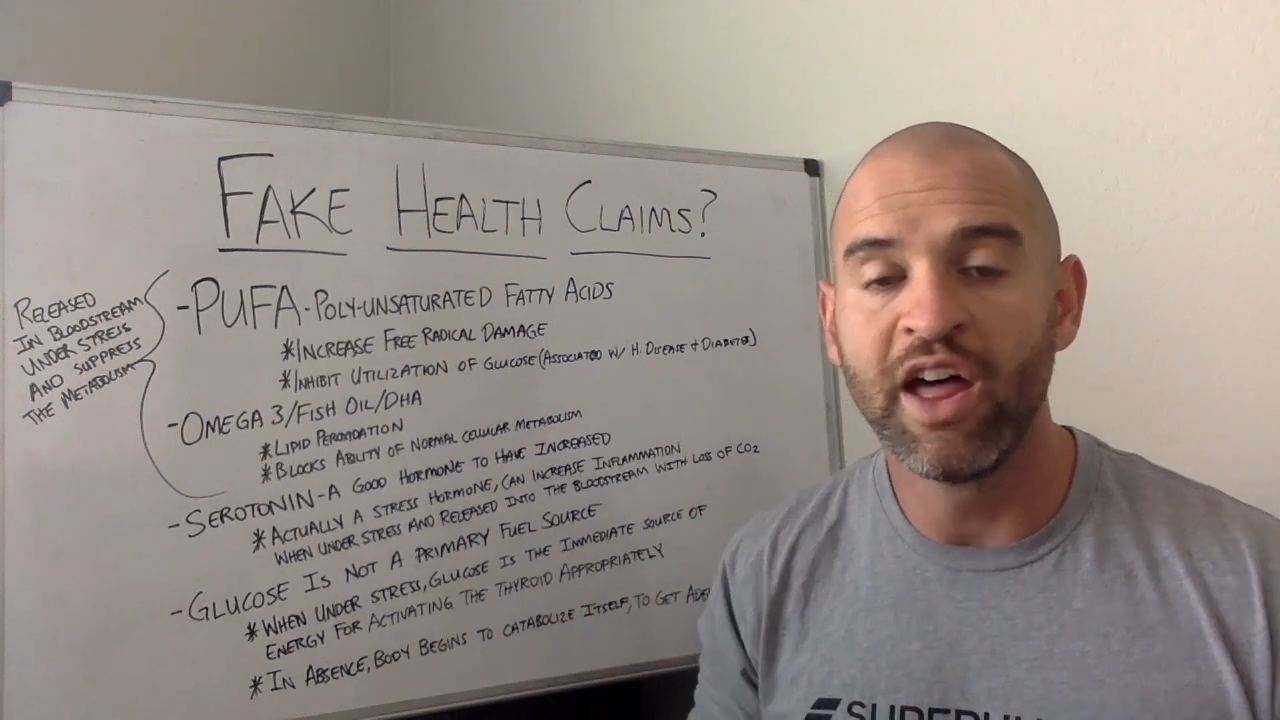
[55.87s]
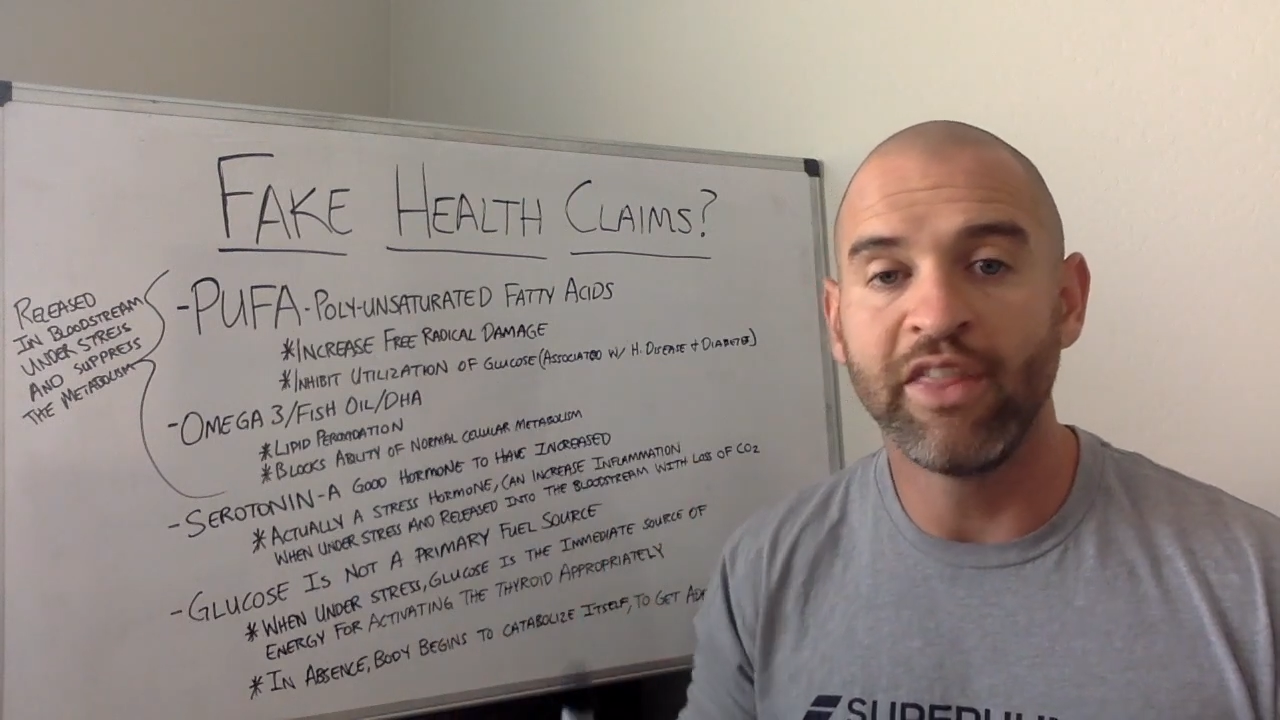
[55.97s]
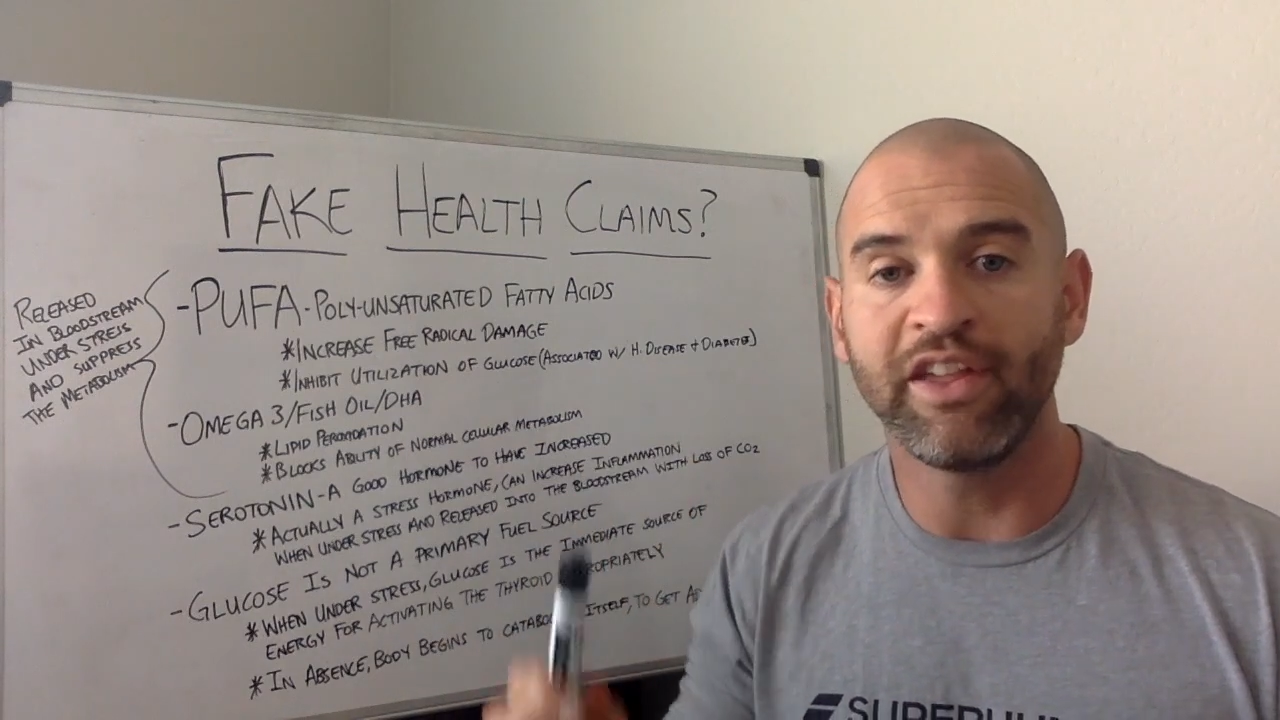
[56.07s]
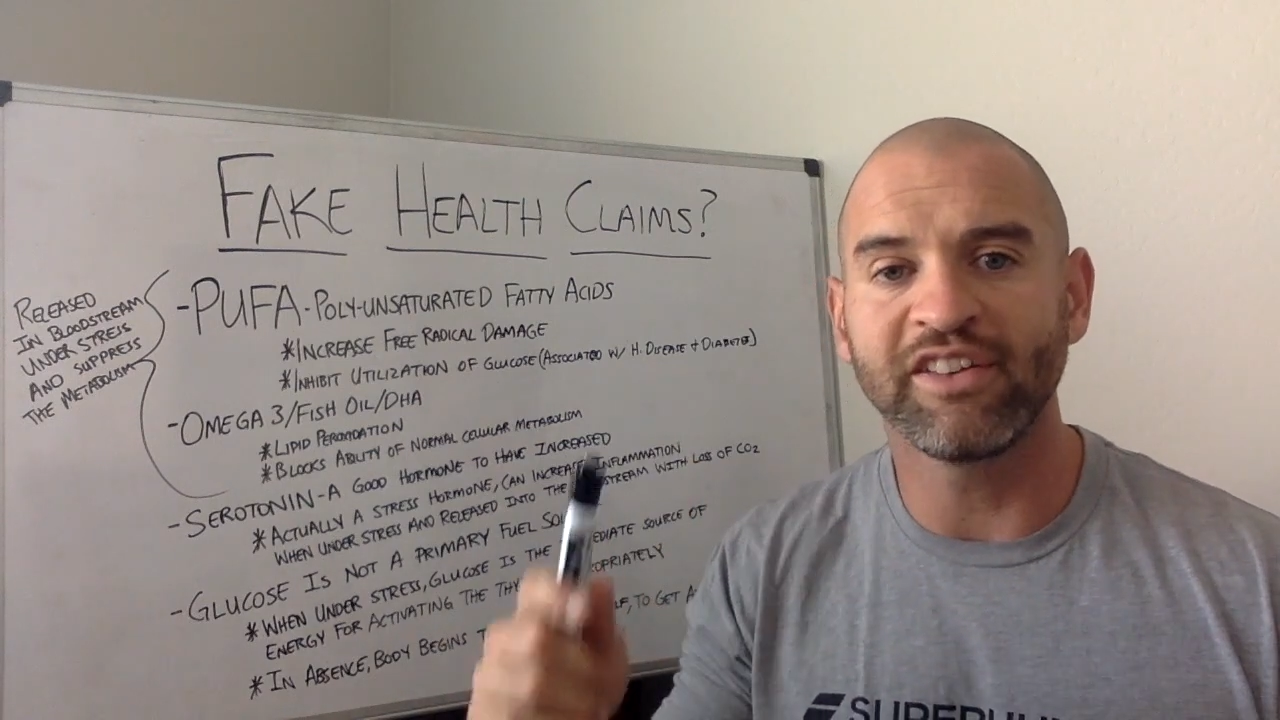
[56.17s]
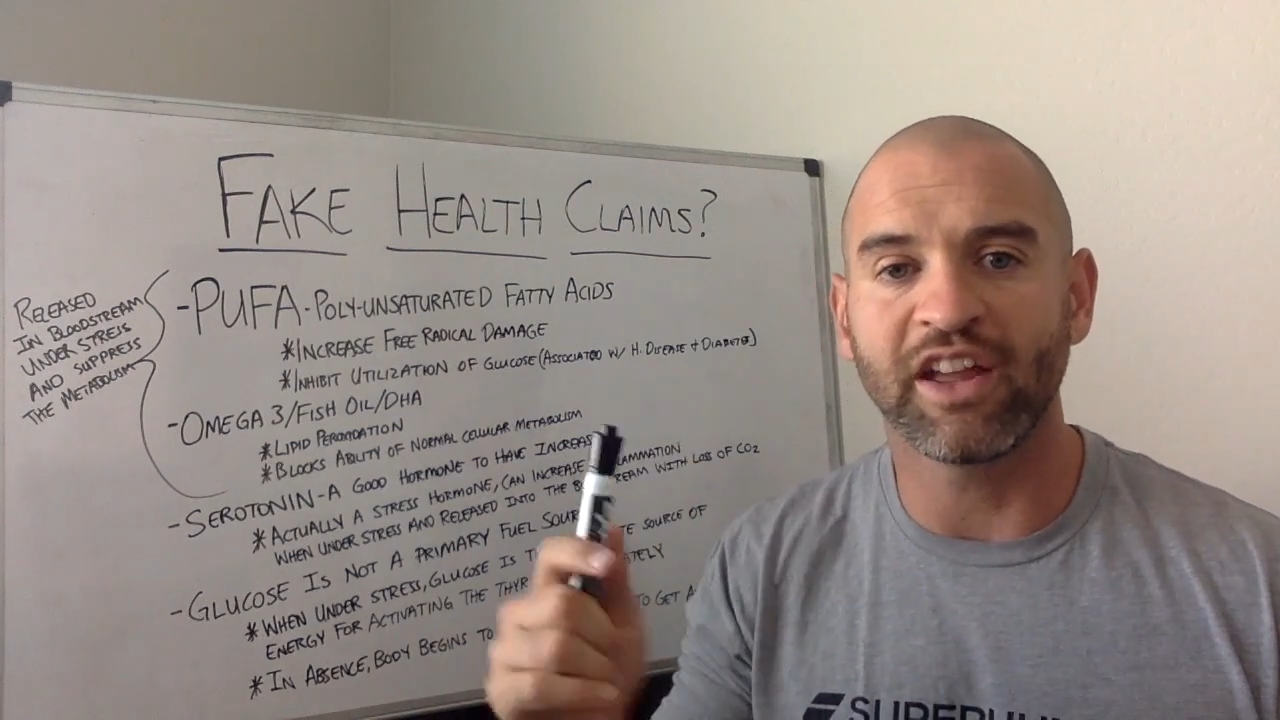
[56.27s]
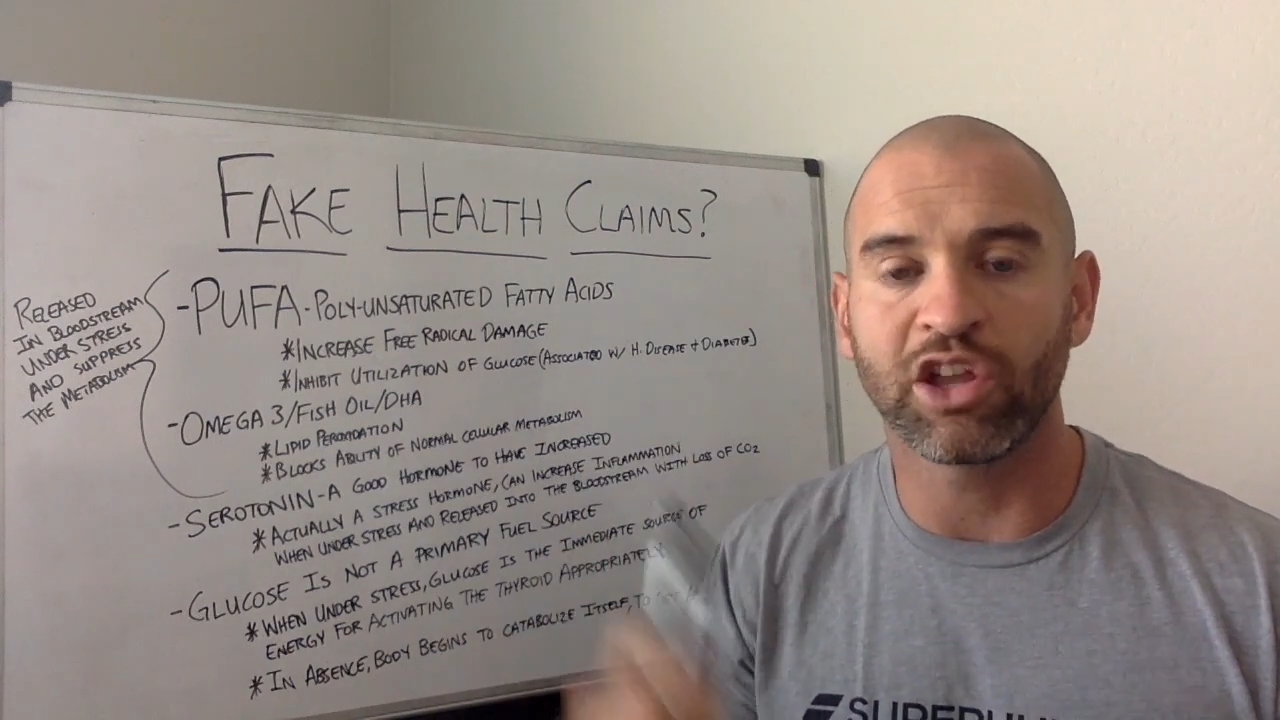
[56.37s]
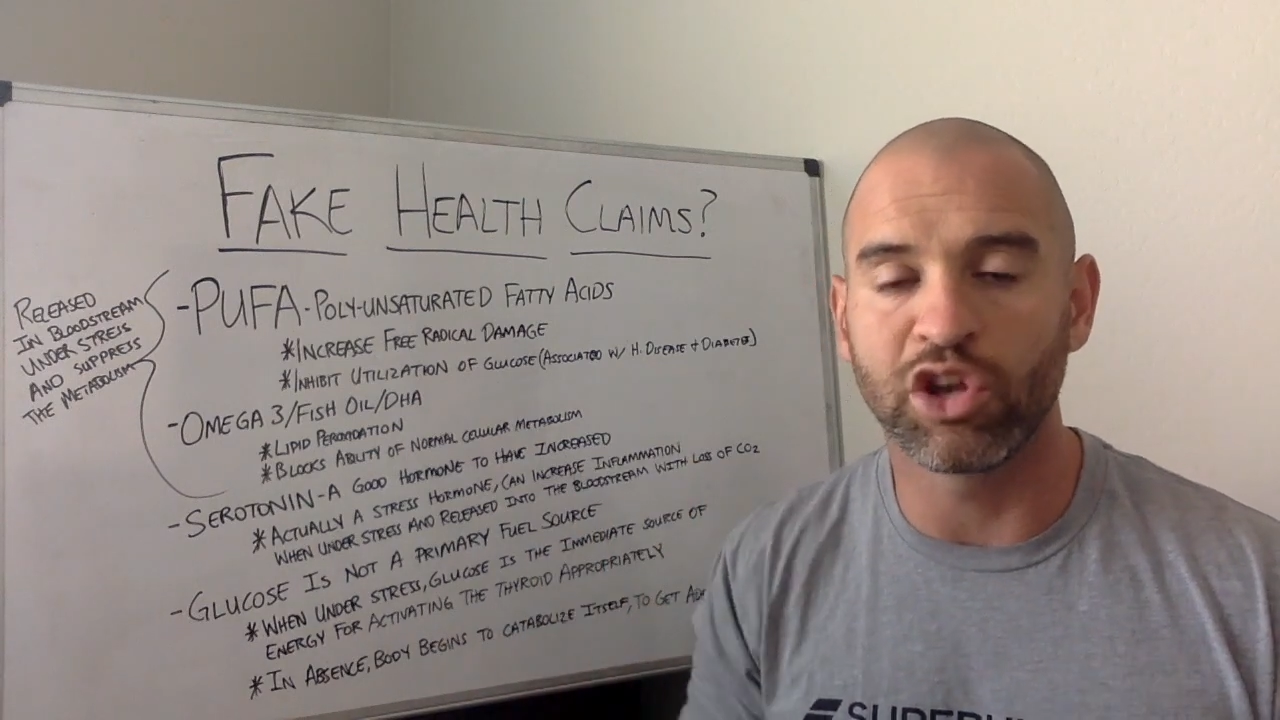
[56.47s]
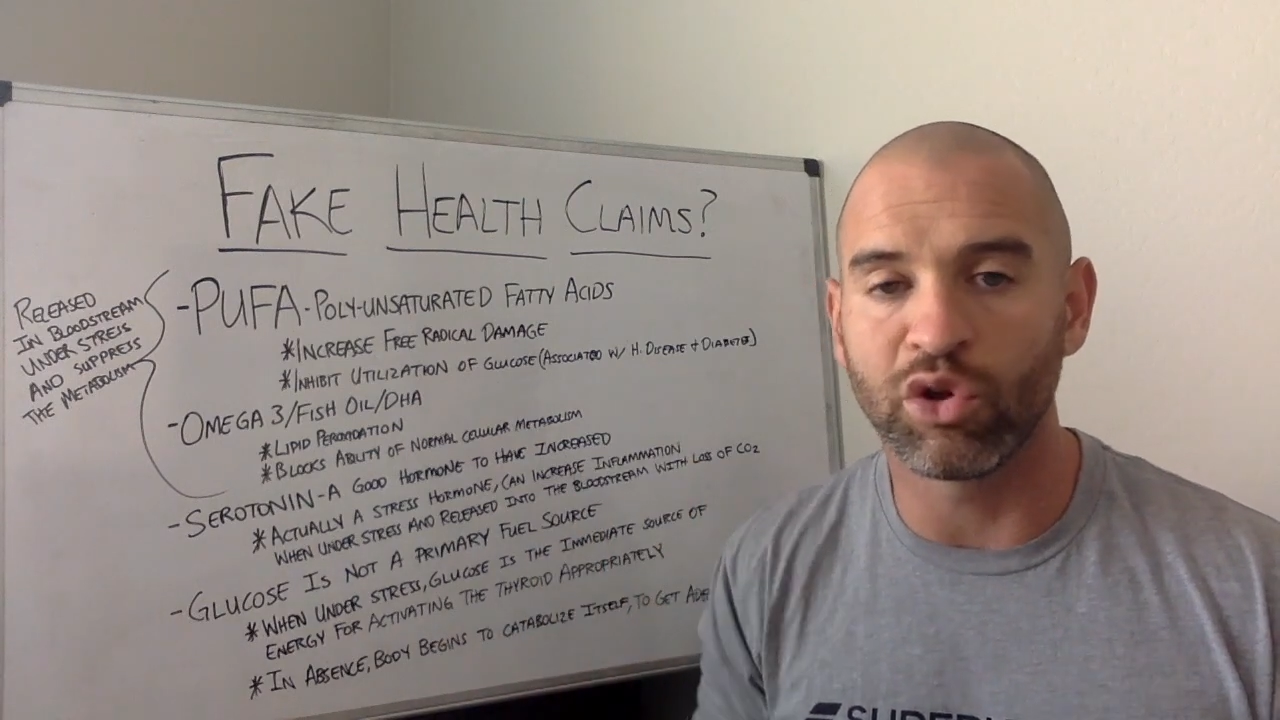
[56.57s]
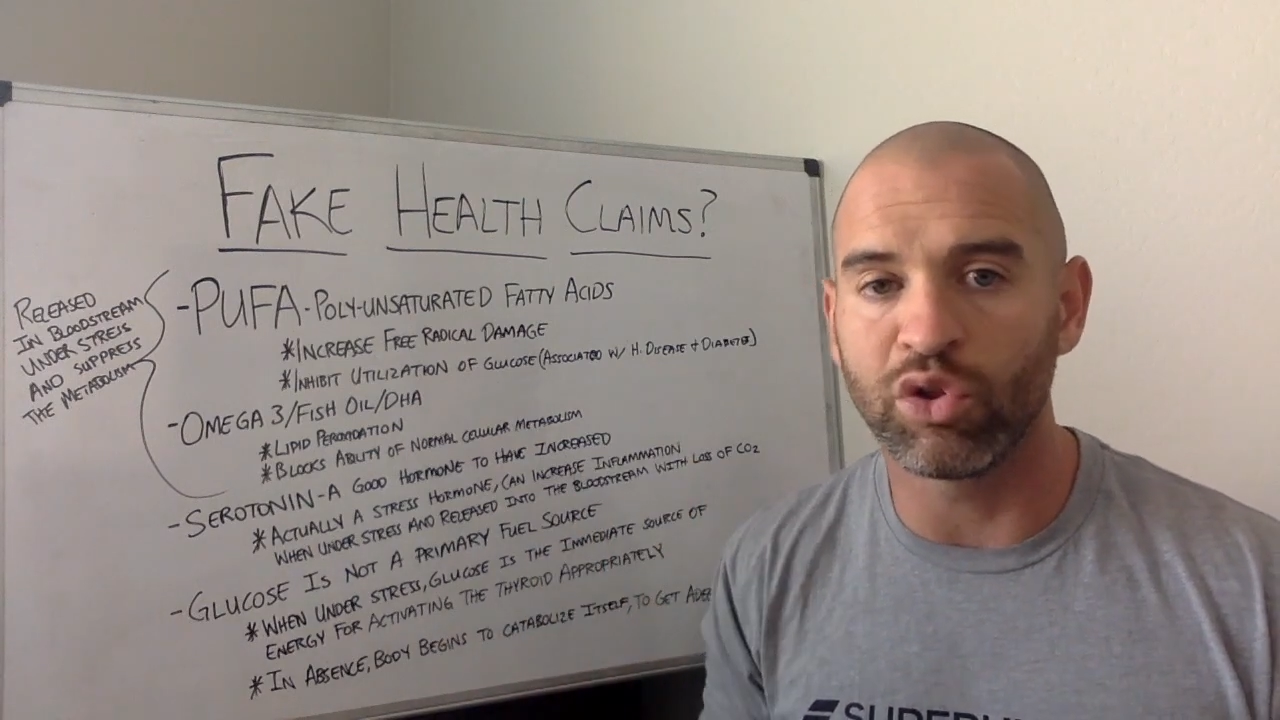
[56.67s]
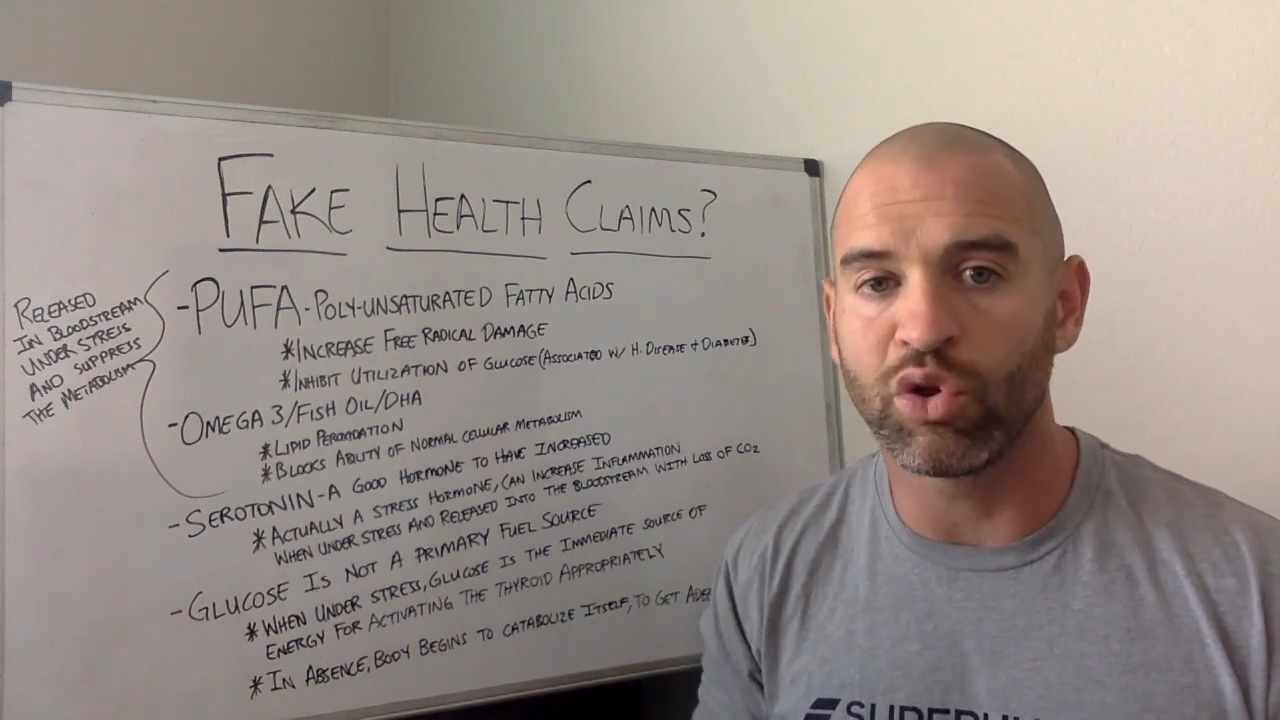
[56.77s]
things like
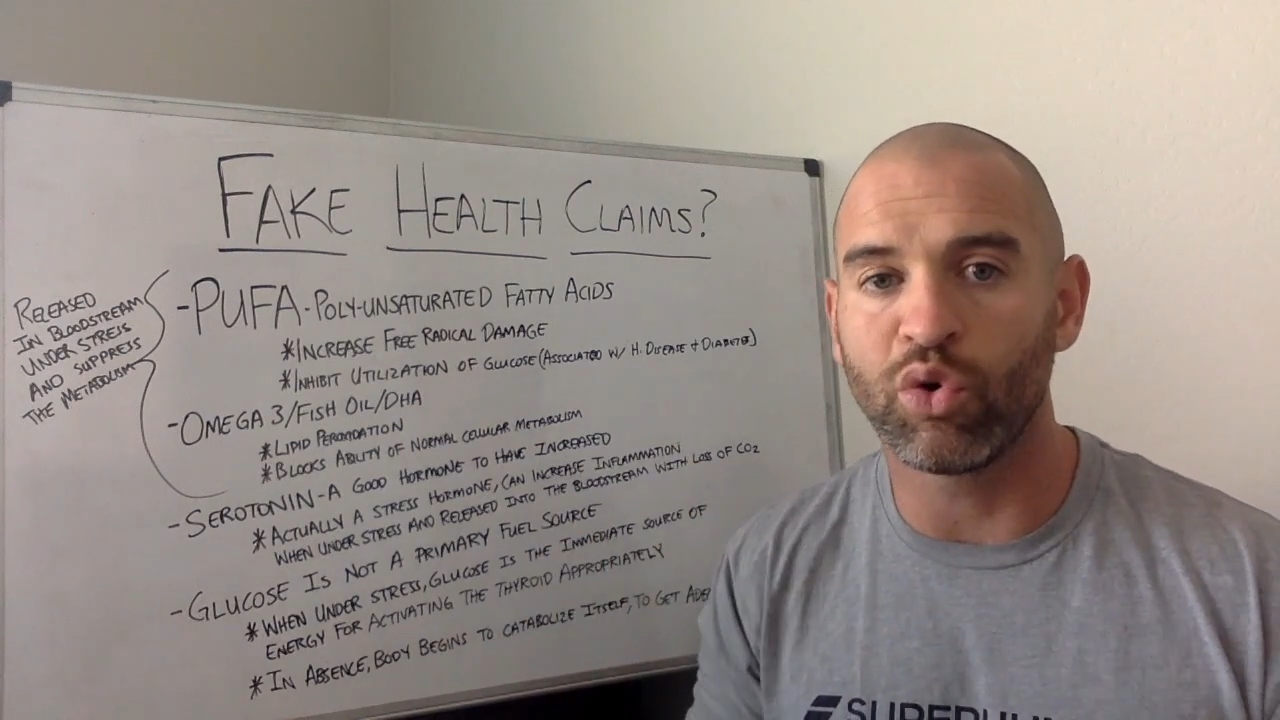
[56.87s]
canola